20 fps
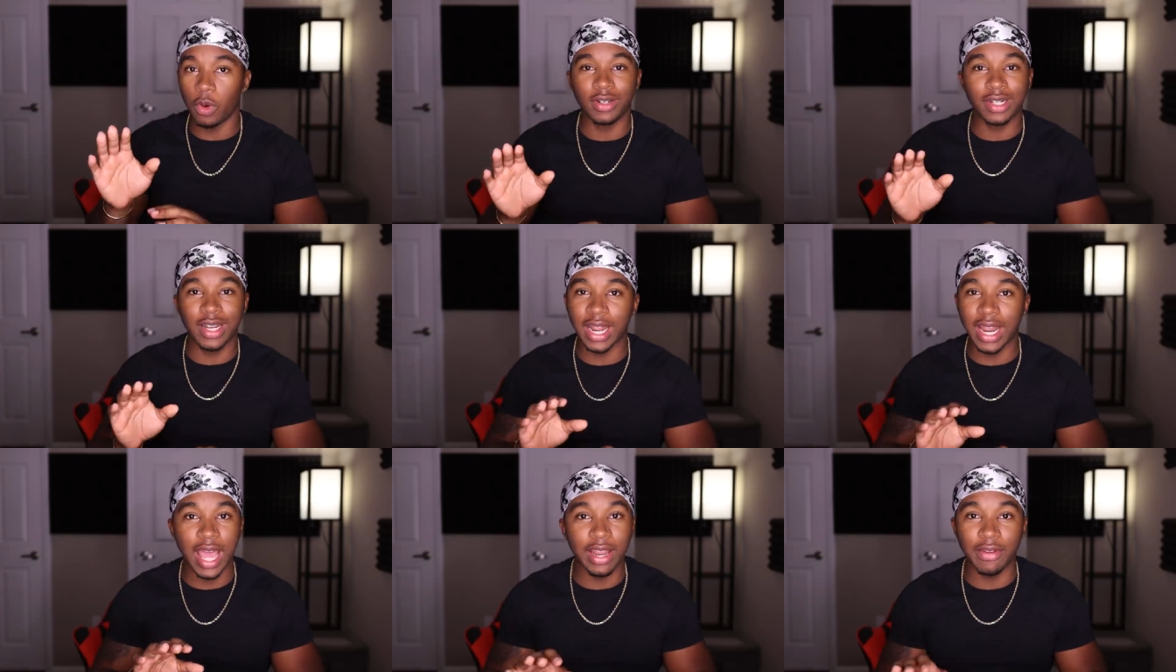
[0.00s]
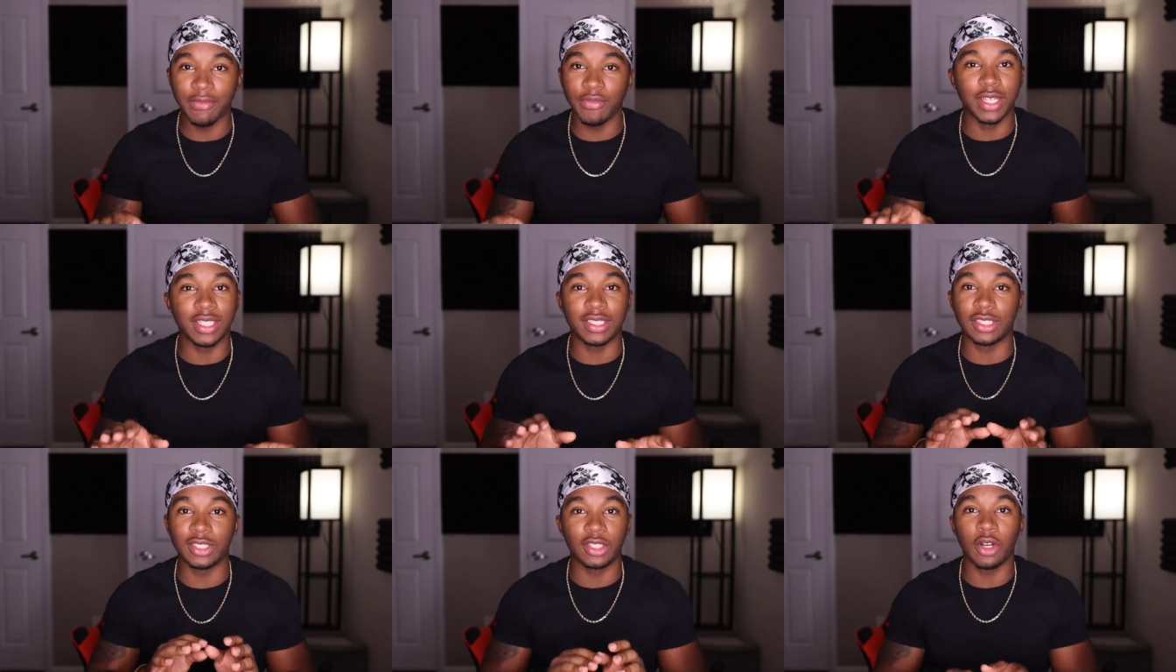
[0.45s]
Well, not, I didn't
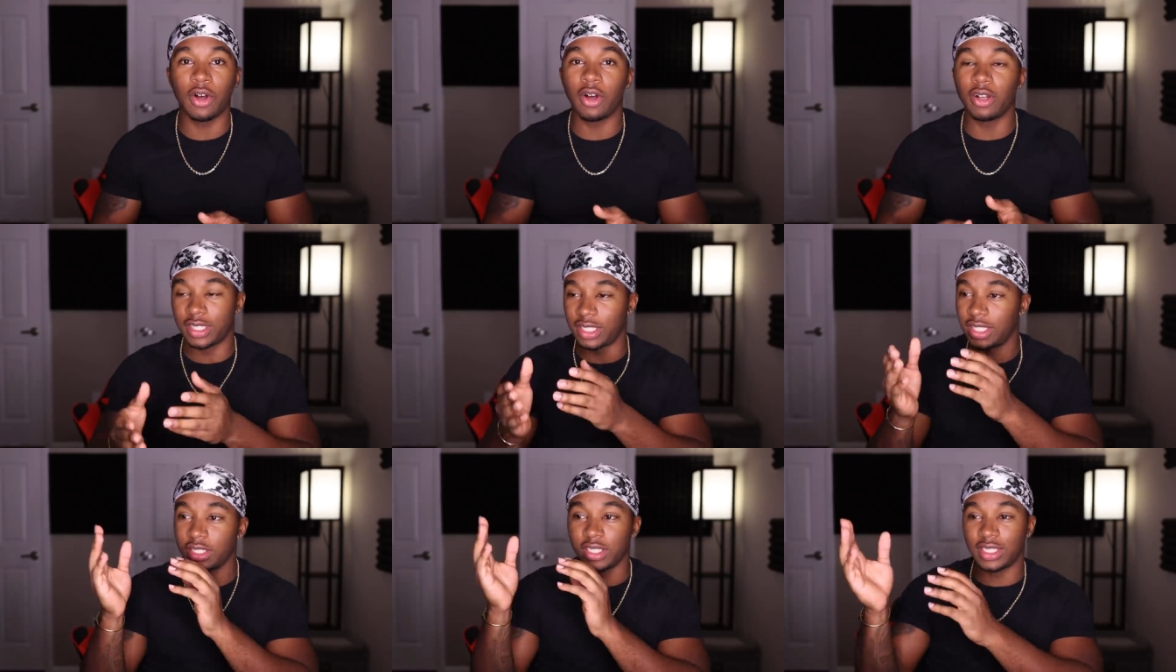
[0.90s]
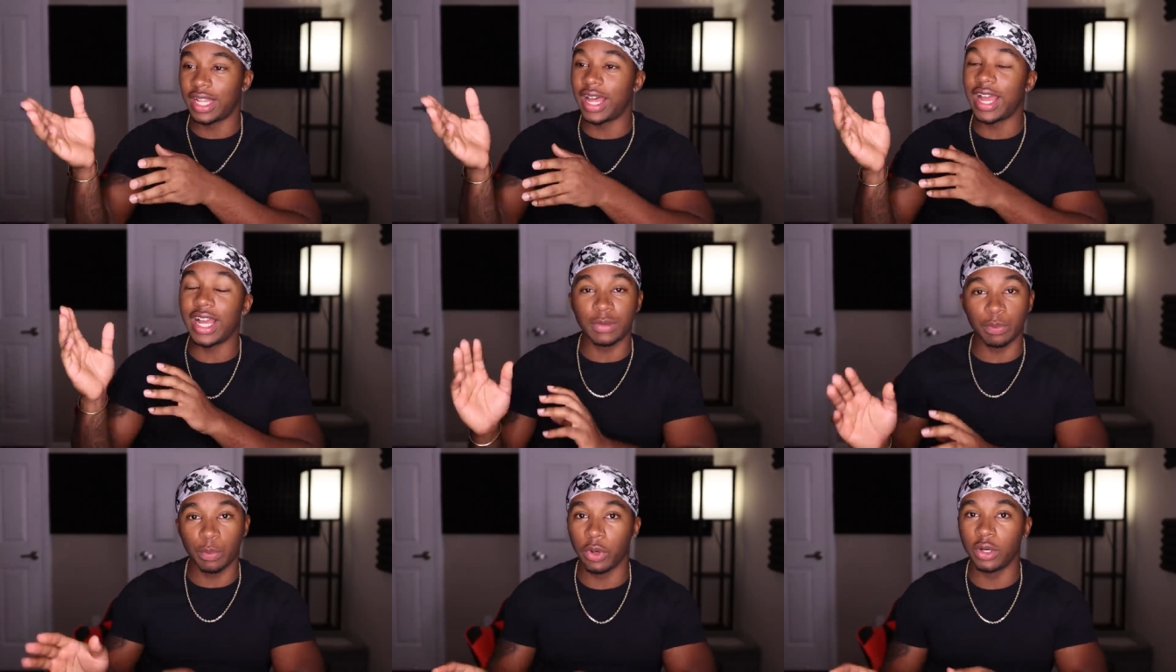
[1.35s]
even get to talk to this
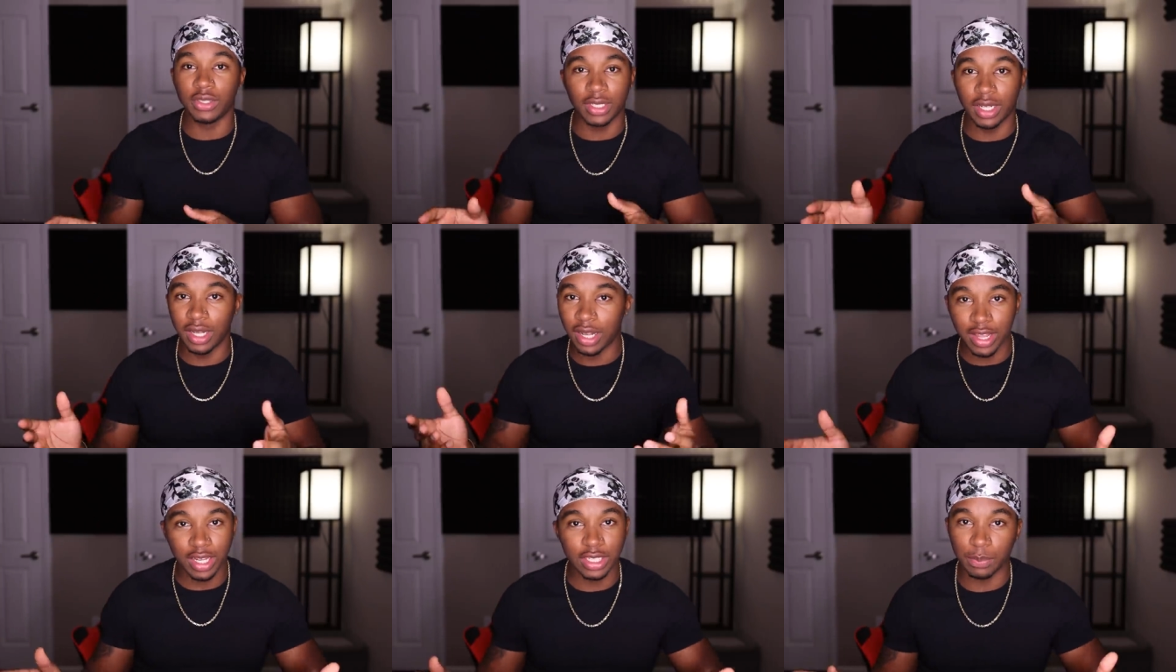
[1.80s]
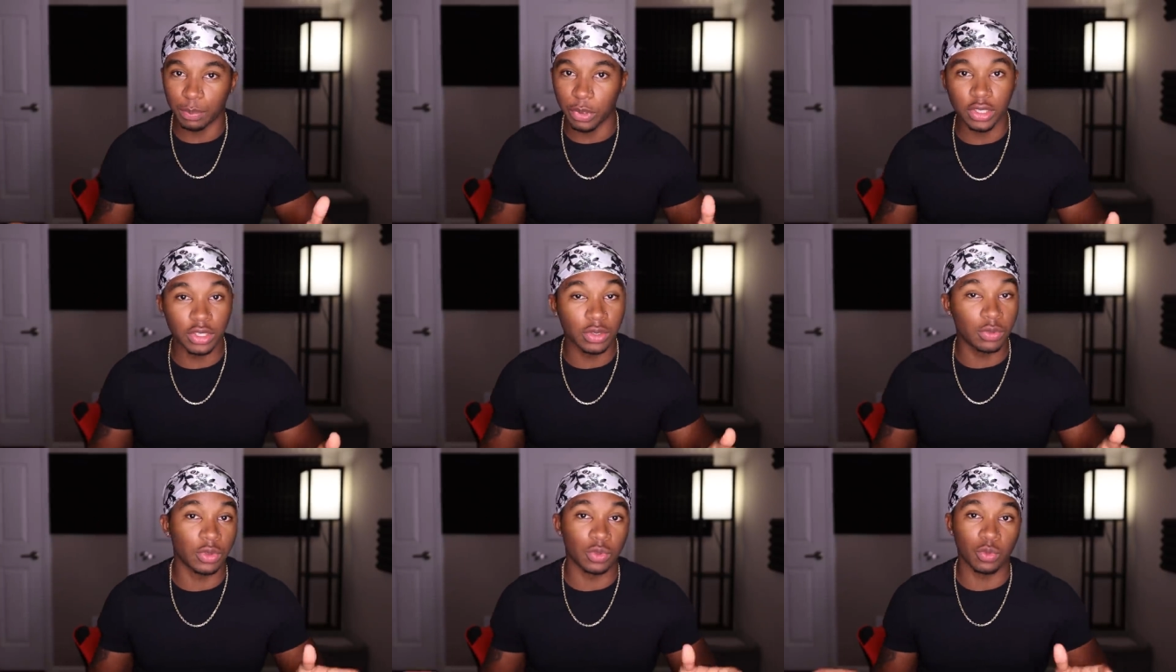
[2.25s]
last person. The last
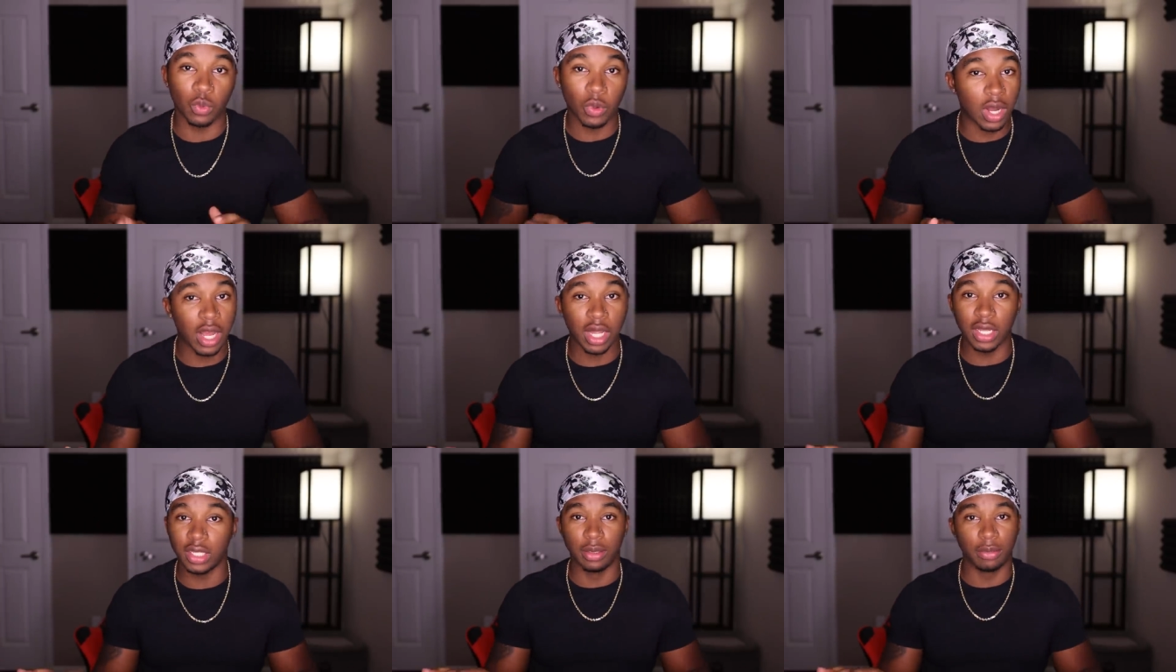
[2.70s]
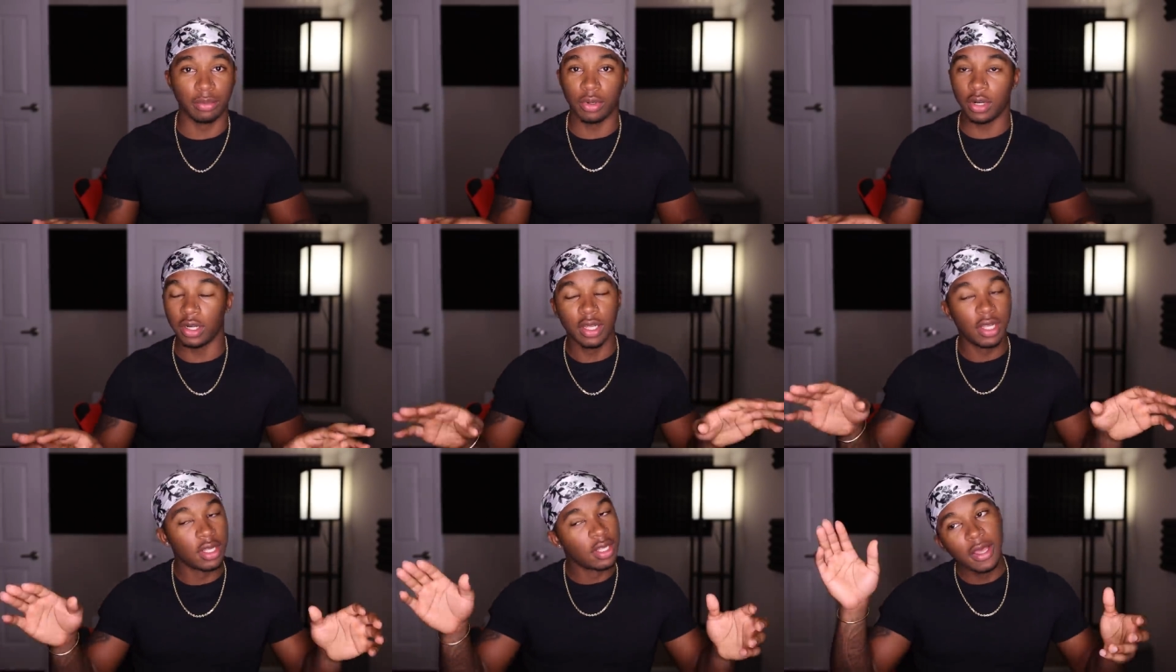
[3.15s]
person was wild,
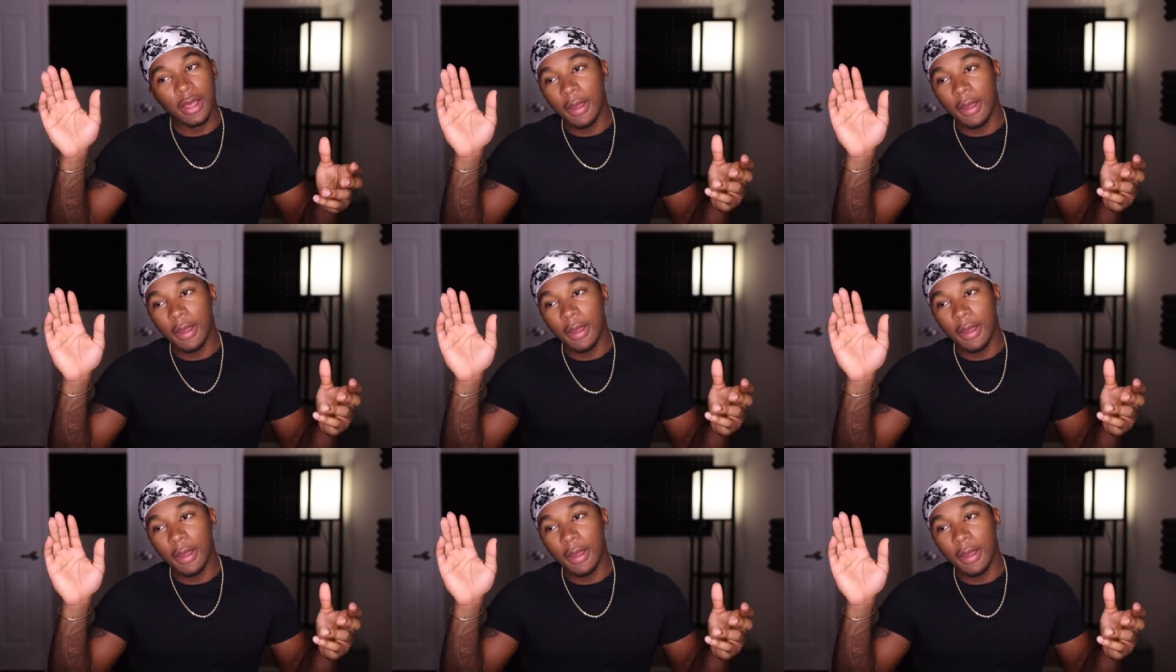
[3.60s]
bruh.